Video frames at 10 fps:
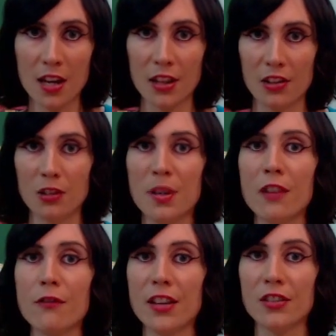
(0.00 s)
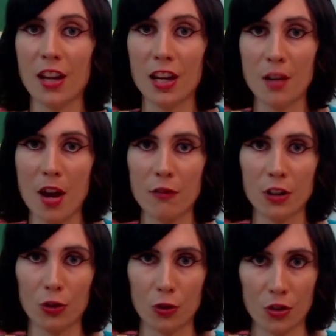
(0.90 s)
this has been investigated by
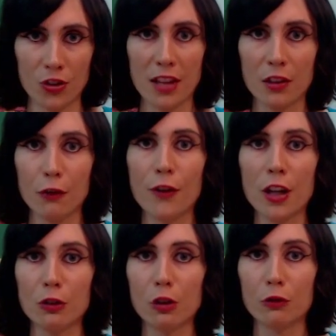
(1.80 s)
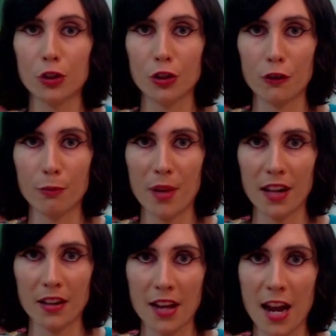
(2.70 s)
researchers at the Federal Reserve
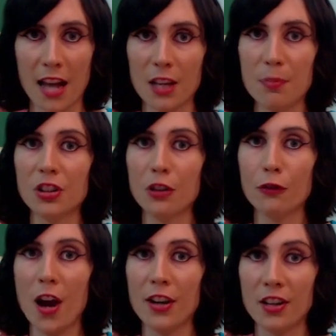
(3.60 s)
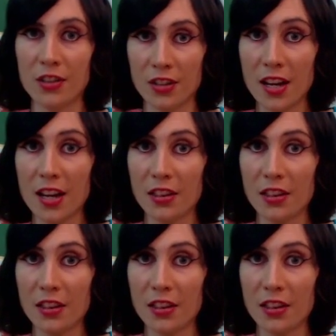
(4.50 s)
Bank, and they put their findings